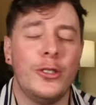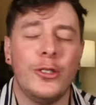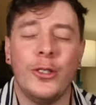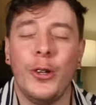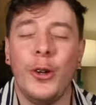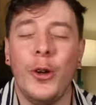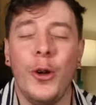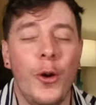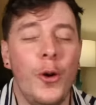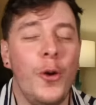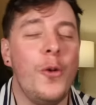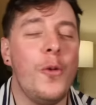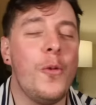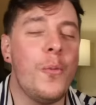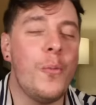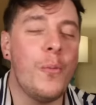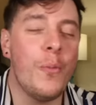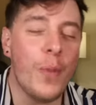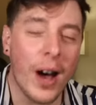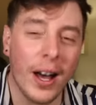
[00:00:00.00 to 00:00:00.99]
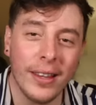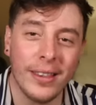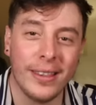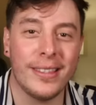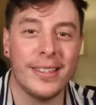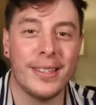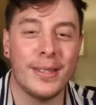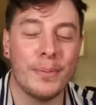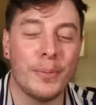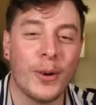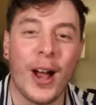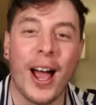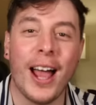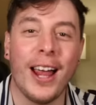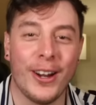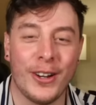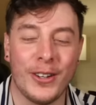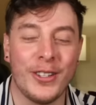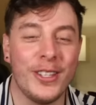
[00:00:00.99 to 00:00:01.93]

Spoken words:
2 months prior